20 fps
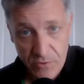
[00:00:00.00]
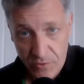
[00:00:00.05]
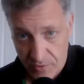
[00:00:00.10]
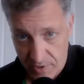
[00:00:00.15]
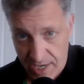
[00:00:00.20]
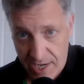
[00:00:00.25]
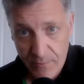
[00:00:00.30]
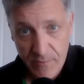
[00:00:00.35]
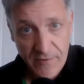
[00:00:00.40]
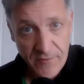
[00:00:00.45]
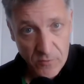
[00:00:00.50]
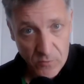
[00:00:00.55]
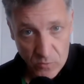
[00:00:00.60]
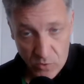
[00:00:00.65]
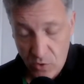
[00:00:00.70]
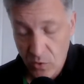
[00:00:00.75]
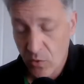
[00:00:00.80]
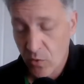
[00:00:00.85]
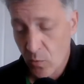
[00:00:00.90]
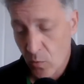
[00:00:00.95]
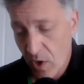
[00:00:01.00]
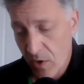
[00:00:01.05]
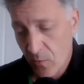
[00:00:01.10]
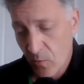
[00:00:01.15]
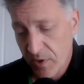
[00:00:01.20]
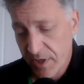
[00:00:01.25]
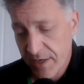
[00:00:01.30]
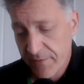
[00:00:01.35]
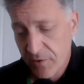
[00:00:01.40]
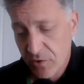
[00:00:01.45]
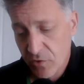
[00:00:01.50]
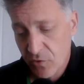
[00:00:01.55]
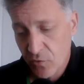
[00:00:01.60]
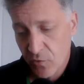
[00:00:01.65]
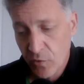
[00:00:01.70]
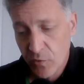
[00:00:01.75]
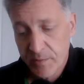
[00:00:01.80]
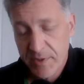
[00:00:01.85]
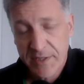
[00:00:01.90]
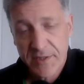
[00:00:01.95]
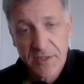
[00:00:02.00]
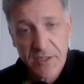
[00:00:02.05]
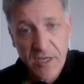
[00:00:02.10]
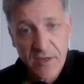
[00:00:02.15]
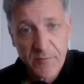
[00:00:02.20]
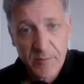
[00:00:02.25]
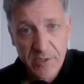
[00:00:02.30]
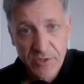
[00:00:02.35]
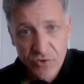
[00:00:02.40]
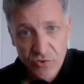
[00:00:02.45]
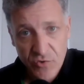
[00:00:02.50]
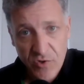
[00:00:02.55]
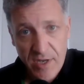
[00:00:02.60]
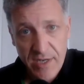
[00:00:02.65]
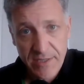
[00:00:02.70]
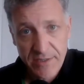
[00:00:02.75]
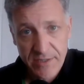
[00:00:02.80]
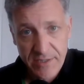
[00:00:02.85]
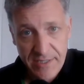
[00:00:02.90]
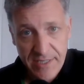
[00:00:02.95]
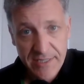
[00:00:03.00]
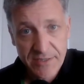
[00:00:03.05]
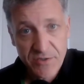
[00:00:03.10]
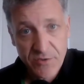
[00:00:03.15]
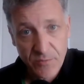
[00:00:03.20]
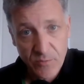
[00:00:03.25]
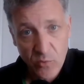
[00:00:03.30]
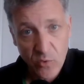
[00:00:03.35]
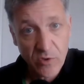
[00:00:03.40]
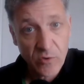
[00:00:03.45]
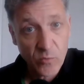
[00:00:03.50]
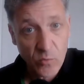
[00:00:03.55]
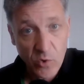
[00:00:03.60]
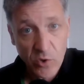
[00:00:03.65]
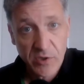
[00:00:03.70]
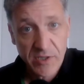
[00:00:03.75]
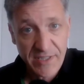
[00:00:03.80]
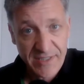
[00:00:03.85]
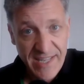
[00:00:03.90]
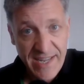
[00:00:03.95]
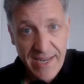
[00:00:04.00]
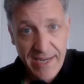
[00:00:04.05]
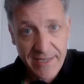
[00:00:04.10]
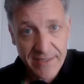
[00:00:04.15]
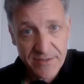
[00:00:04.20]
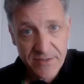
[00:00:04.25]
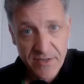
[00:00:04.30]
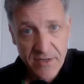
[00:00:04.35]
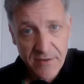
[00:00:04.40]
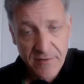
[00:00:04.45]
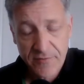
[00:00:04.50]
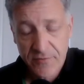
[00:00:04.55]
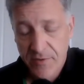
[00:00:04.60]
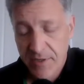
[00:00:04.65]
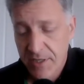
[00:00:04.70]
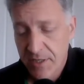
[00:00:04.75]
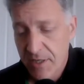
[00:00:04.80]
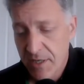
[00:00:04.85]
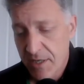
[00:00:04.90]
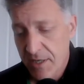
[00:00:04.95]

or however, wh- whatever group that the government's trying to get some more work in the hands of, right?